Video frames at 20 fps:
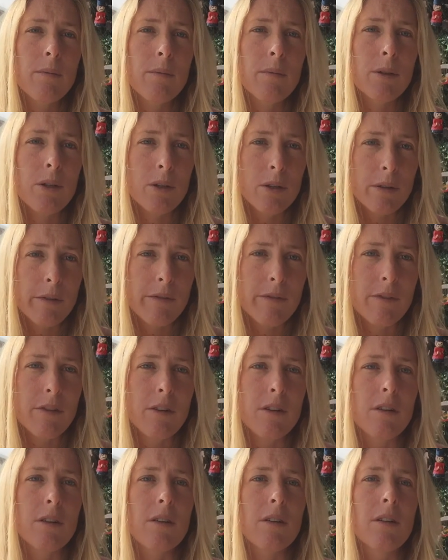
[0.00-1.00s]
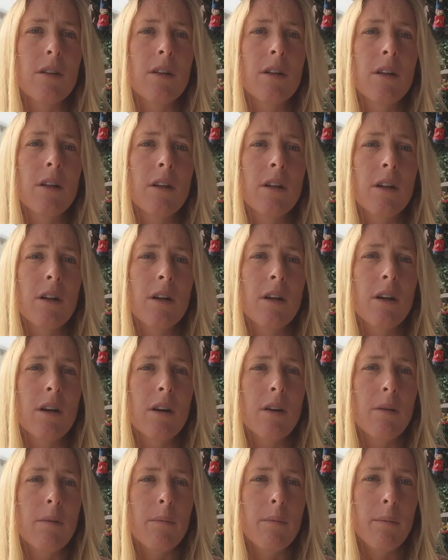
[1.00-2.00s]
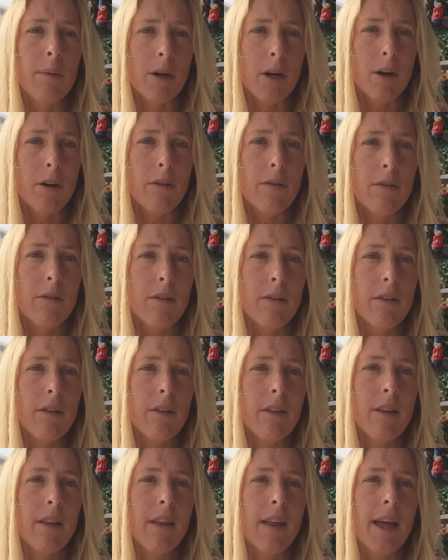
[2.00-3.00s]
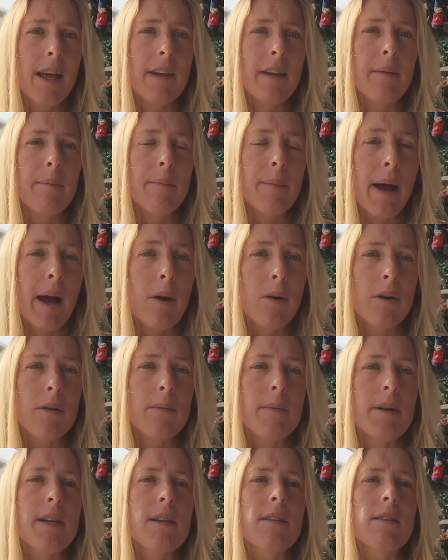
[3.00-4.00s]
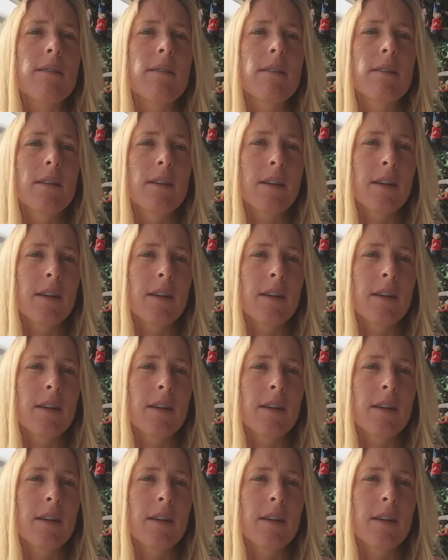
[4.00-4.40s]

beautiful birth and empowerment.